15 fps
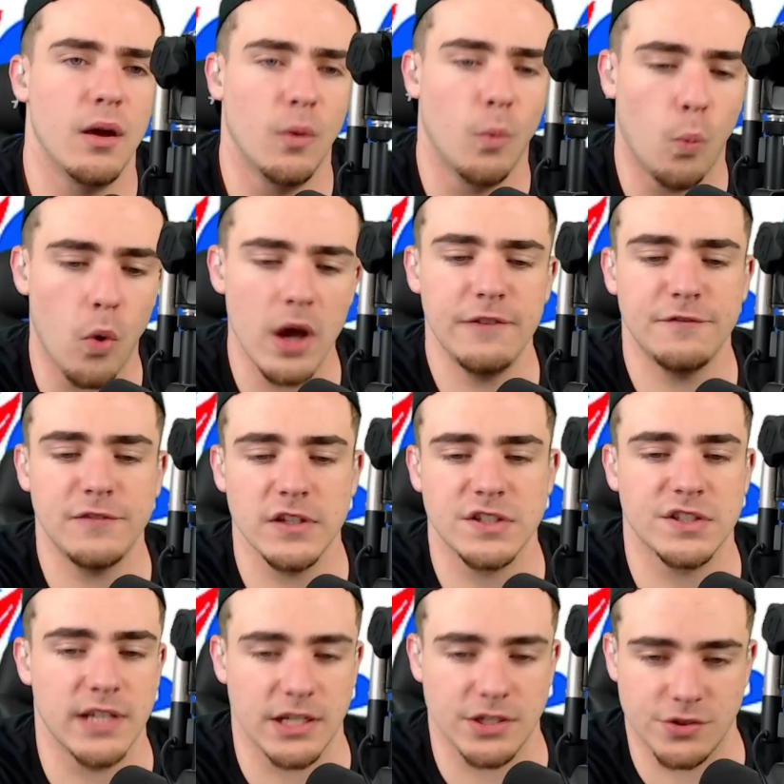what if the
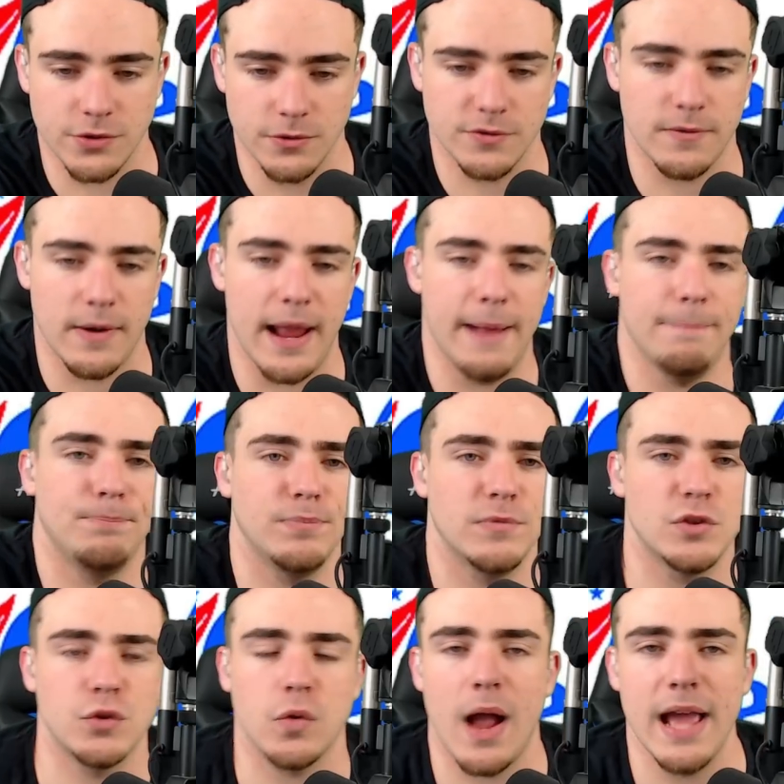Sixers, right,
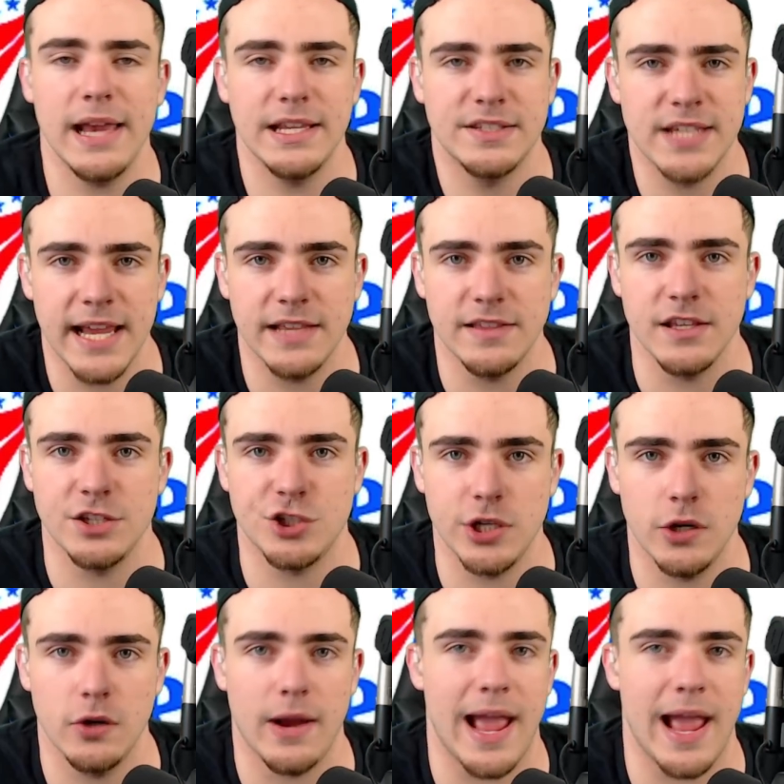try to take this year